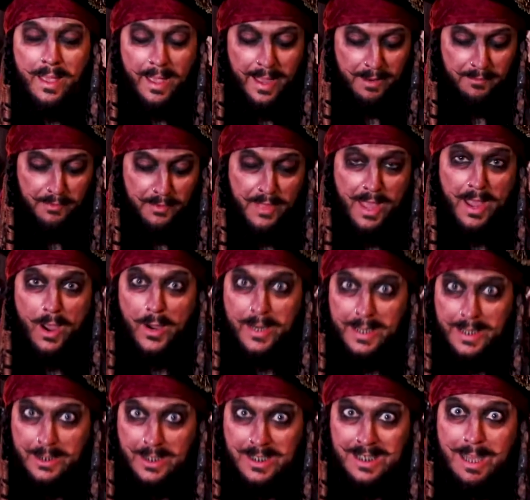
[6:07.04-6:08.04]
And for that I
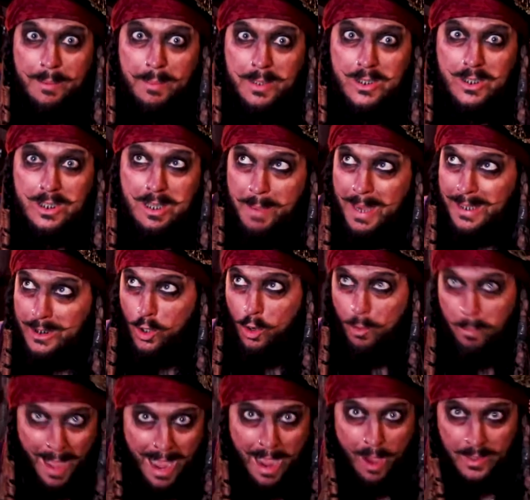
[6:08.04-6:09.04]
need to summons the magical
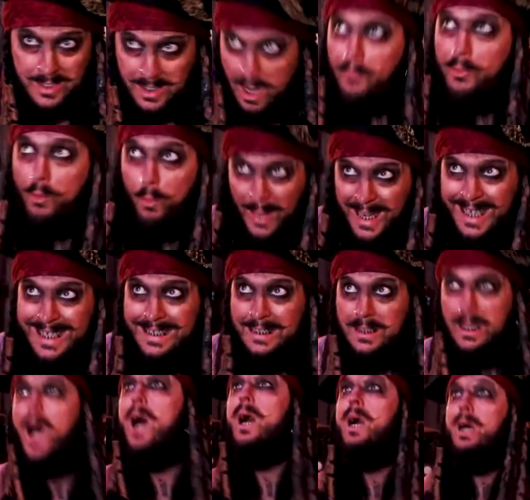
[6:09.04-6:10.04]
powers of the wind.